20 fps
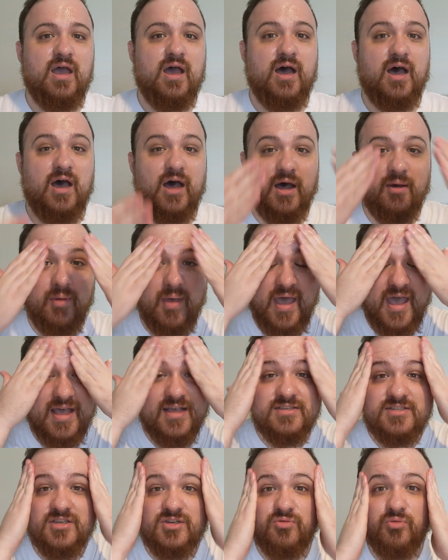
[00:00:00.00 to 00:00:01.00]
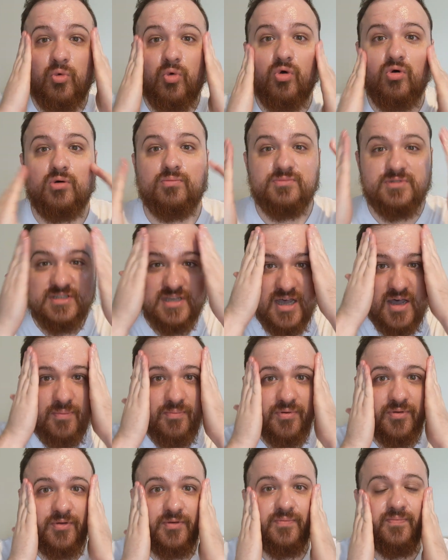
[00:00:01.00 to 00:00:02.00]
as it warms
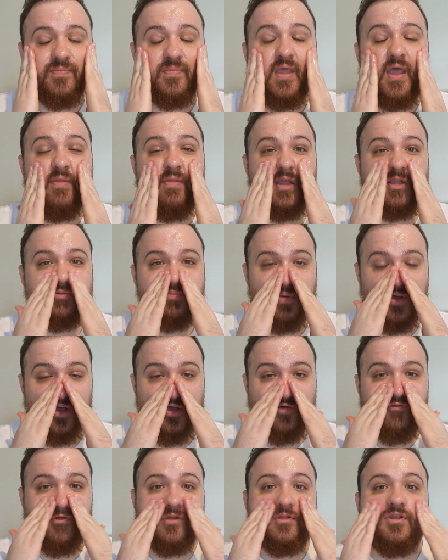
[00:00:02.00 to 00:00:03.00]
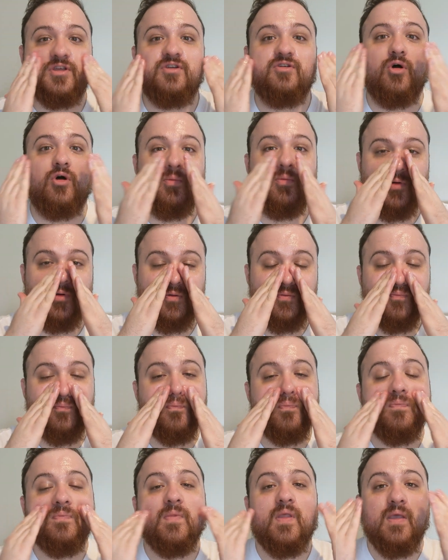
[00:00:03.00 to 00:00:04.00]
up, and that's perfectly normal.
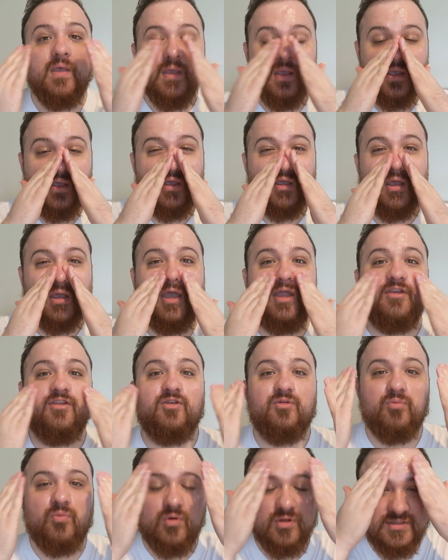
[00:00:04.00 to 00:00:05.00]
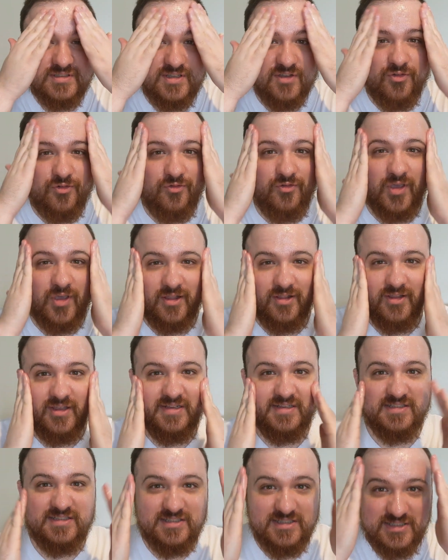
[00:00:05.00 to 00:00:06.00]
And you want to feel
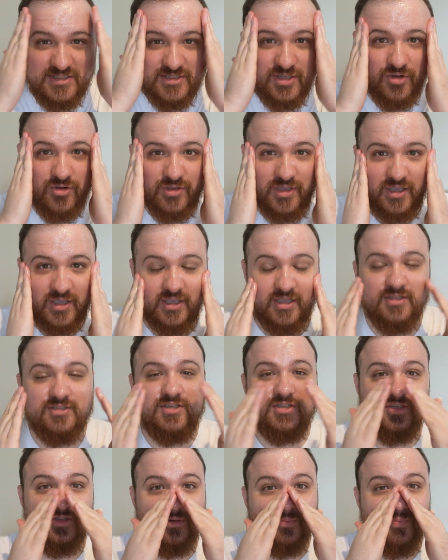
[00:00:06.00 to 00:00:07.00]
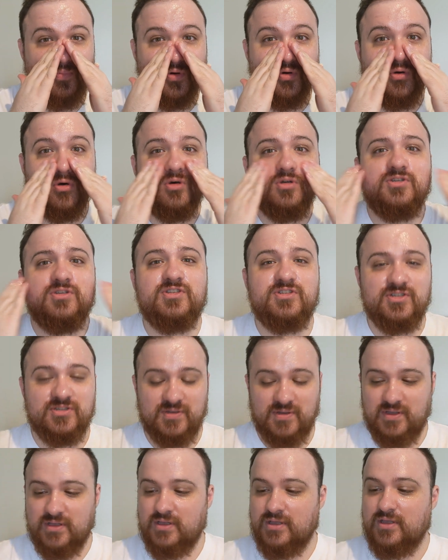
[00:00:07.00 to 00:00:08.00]
it soaking into your
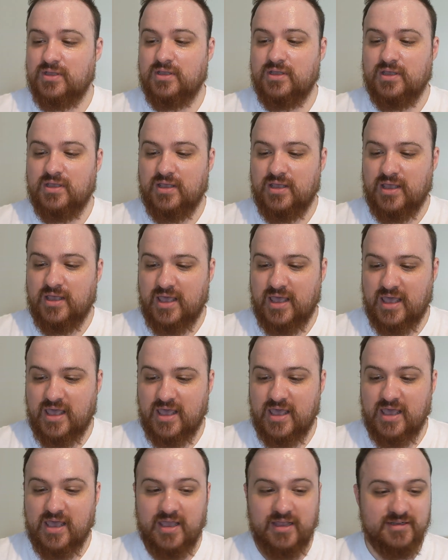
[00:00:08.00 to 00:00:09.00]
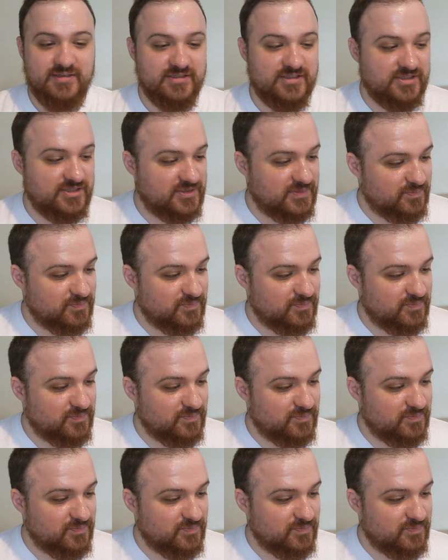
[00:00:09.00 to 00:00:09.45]
pores, and